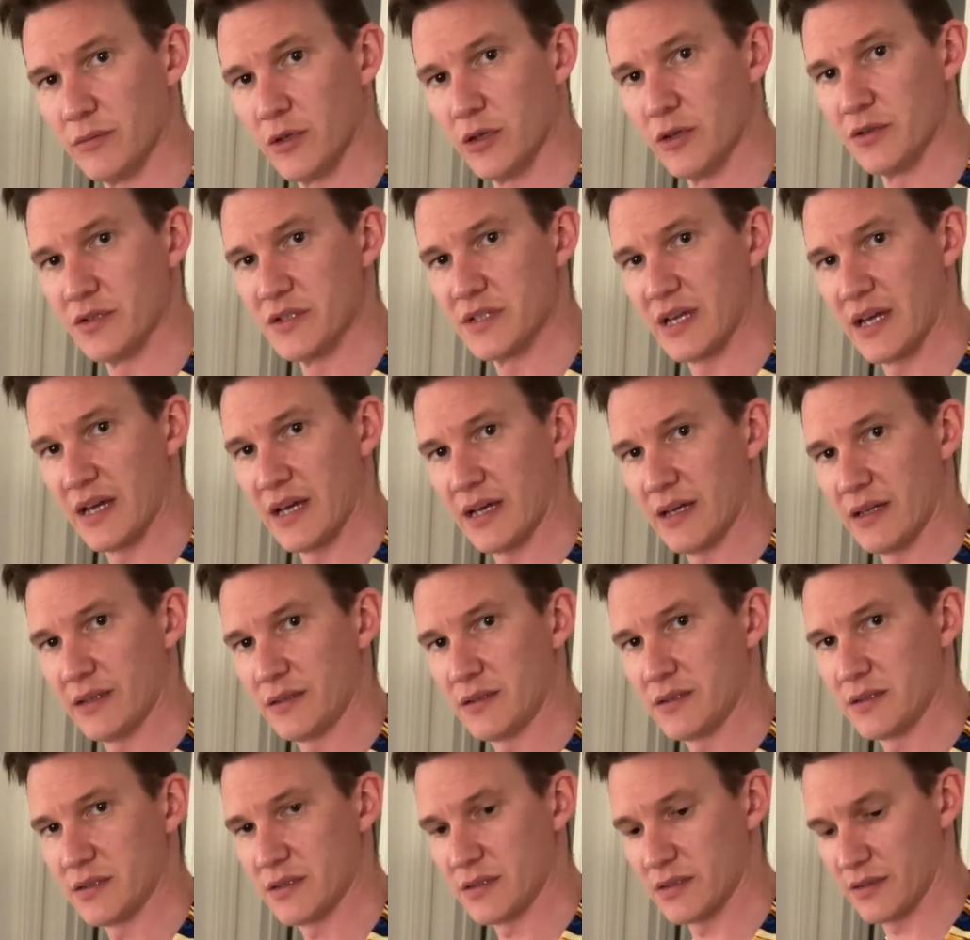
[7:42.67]
both
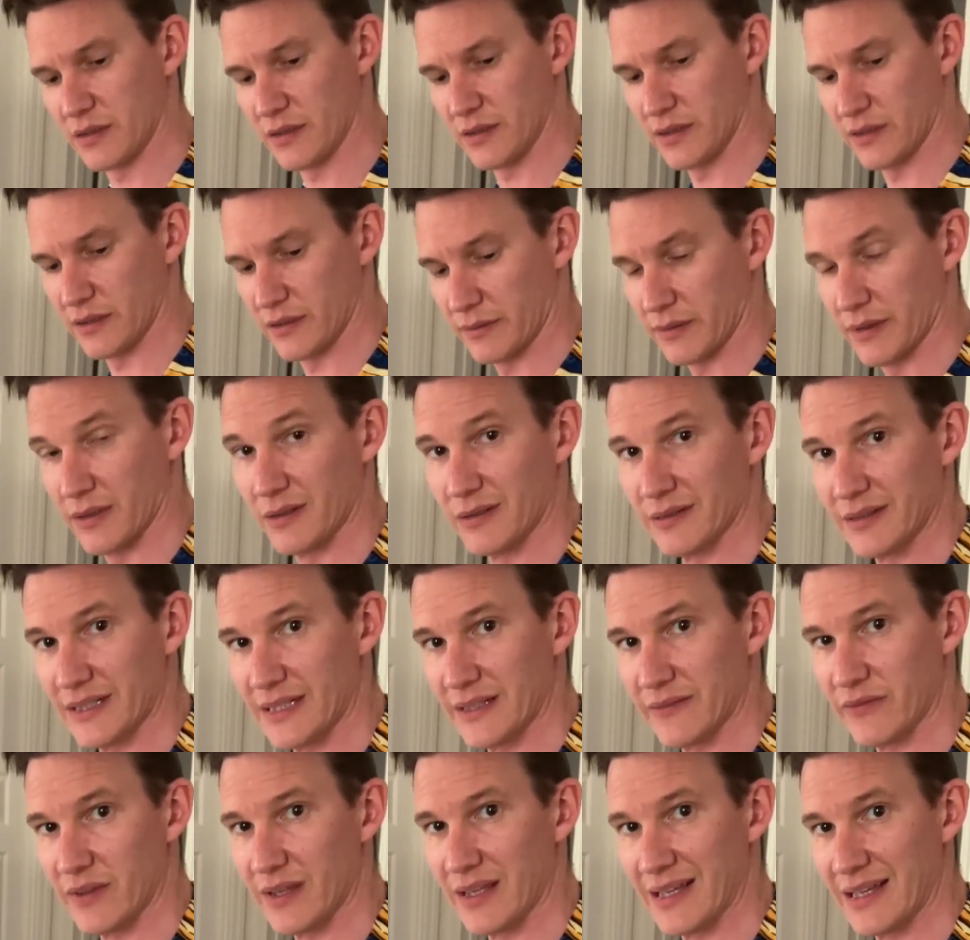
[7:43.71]
sides, and I'm going to
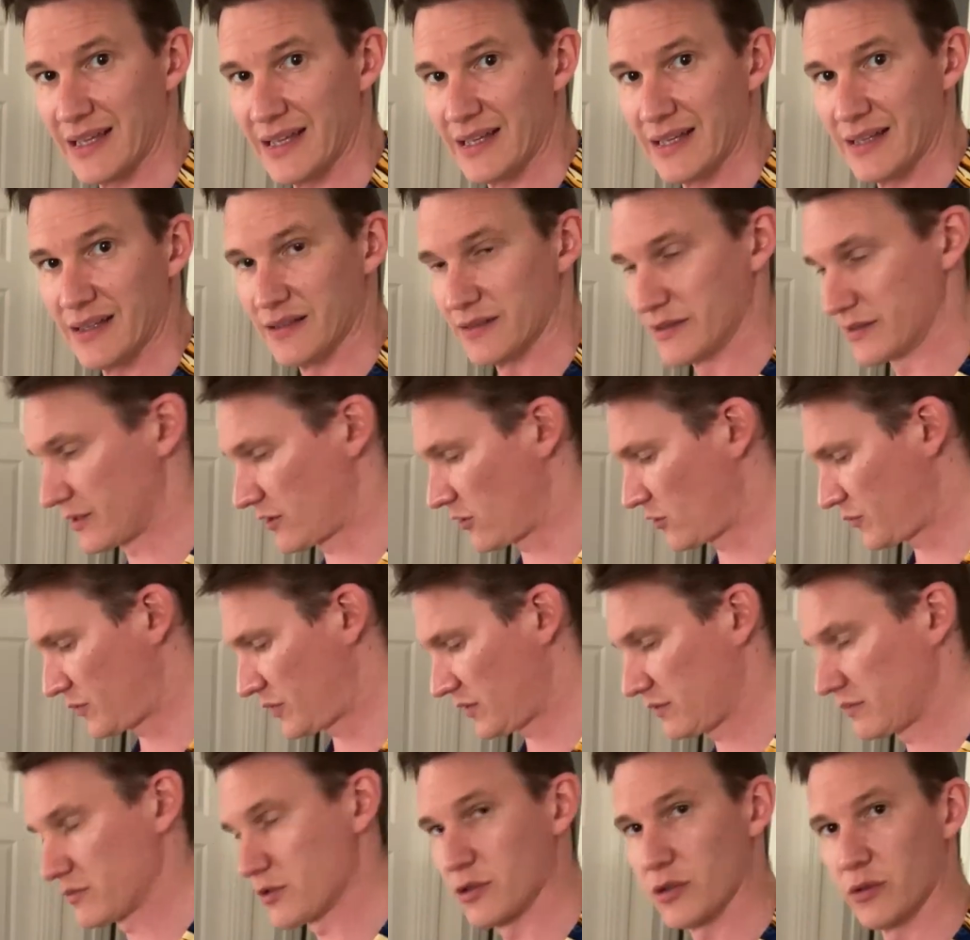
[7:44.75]
leave the ends
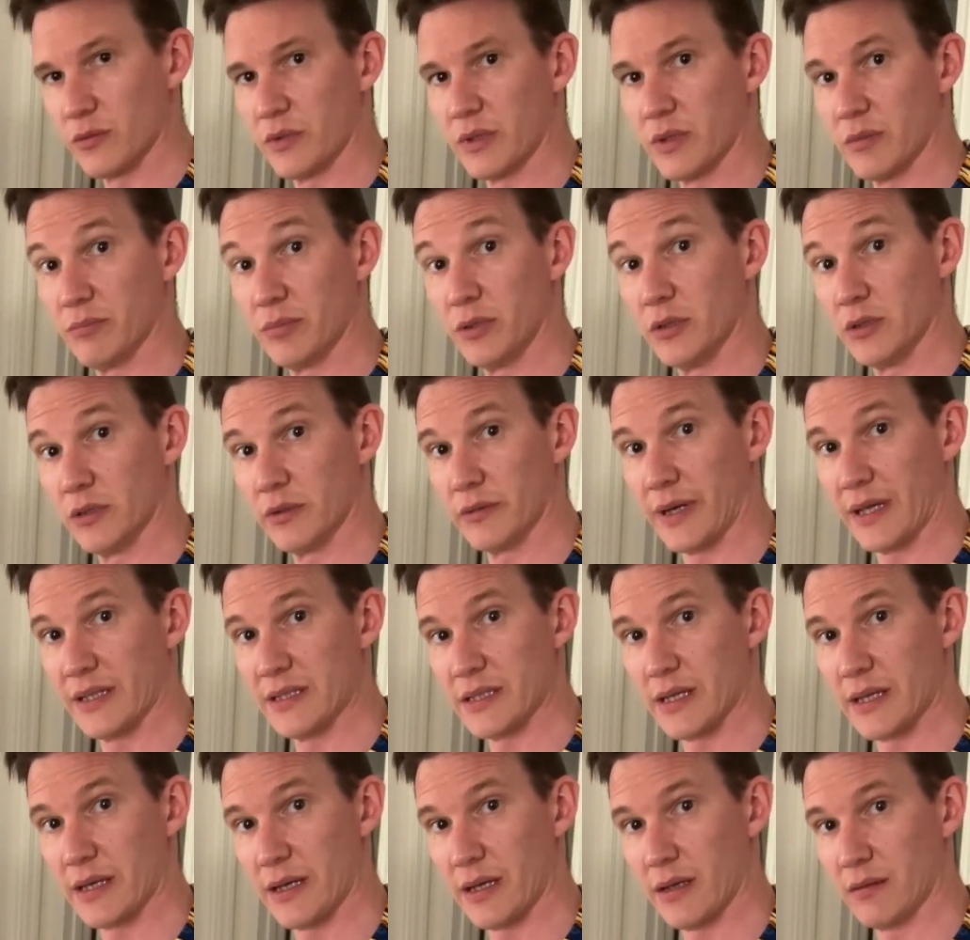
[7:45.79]
open so that we can pull it right
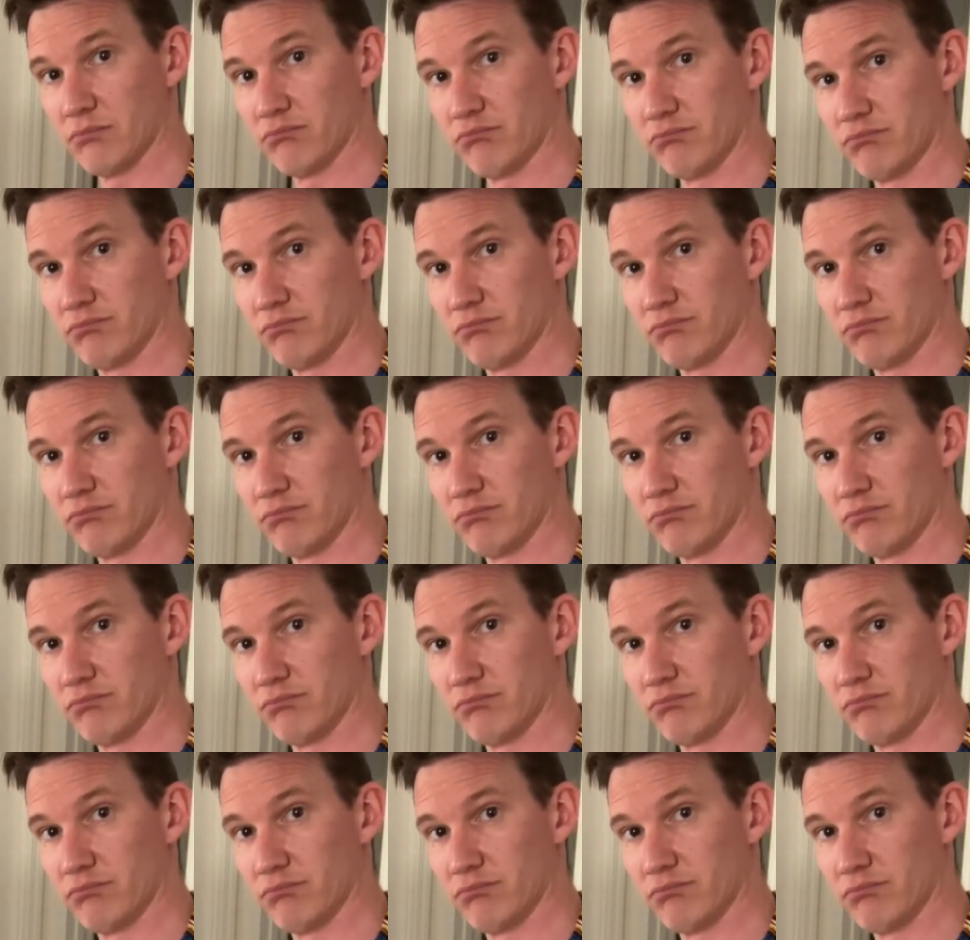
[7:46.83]
side out.